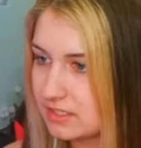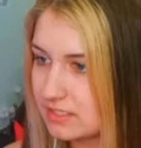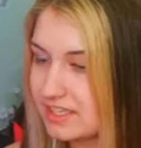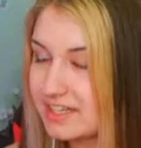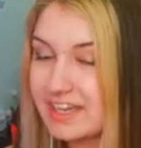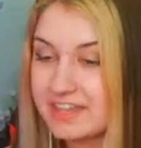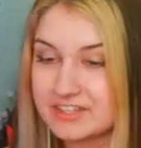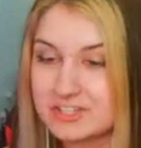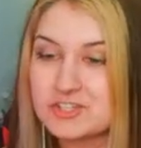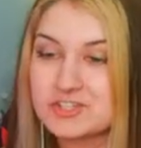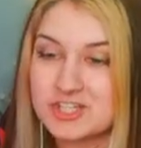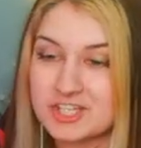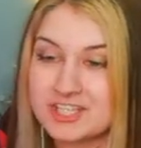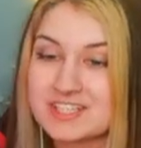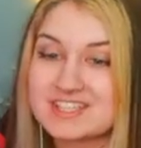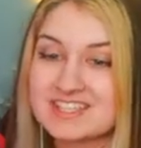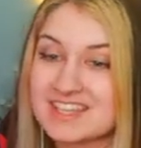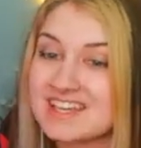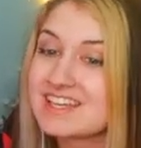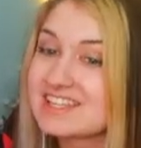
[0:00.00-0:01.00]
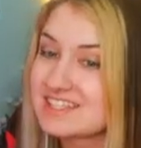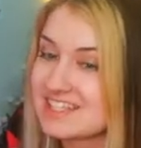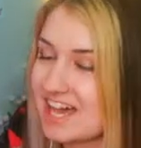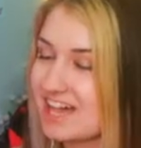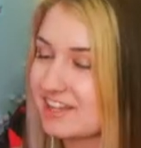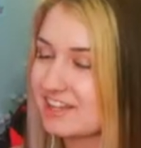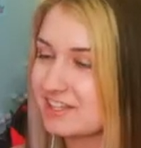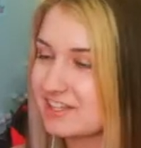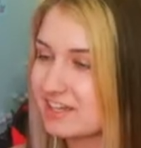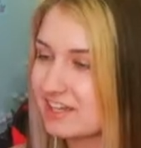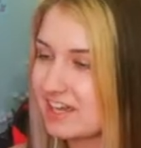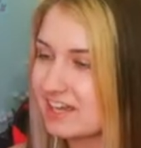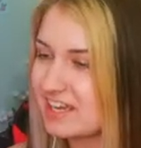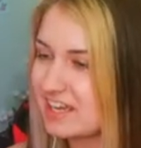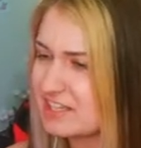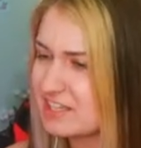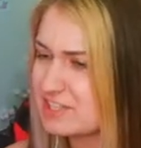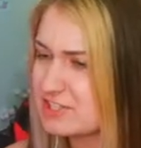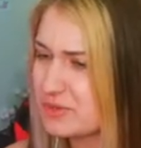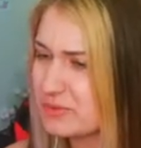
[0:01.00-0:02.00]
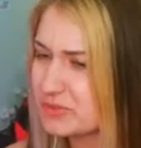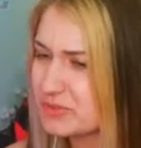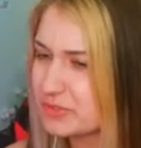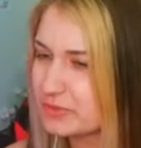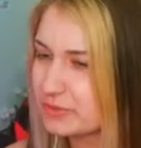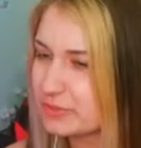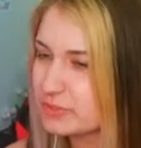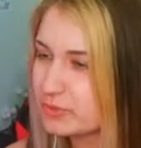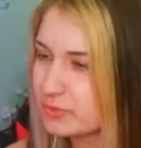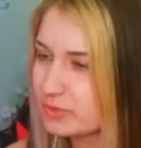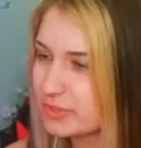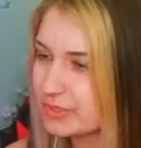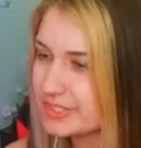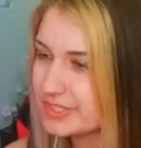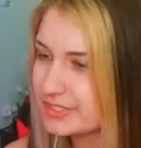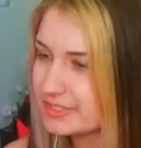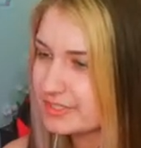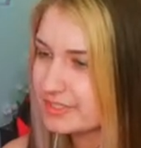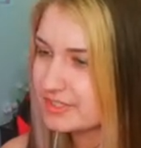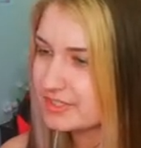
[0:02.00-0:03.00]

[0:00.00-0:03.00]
And it had the Sheikah's- exactly, it kind of had its own little tools.